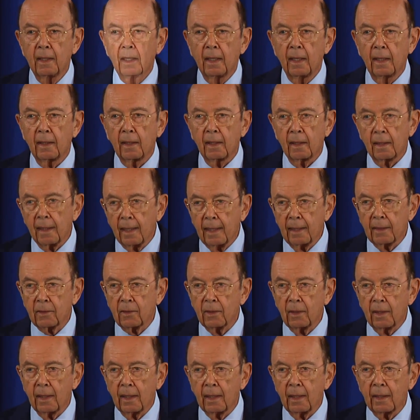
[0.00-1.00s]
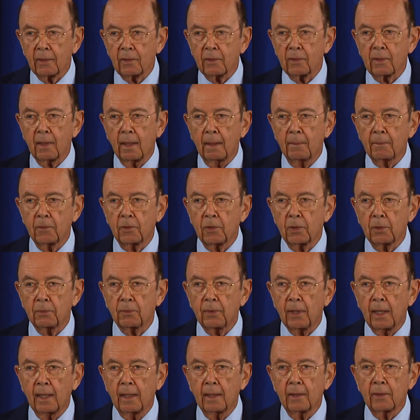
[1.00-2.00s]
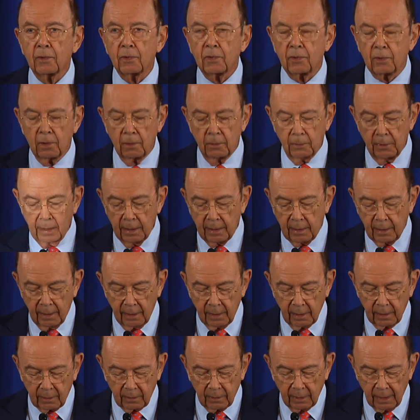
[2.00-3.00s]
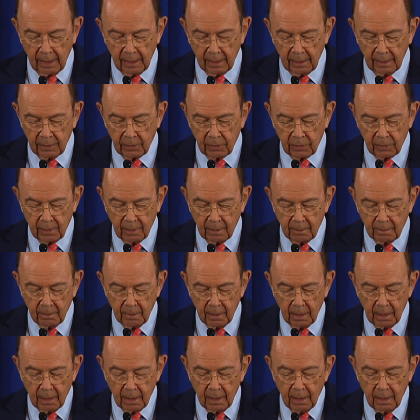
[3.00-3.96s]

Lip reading: and I'd like to ask them to rise so we can acknowledge them.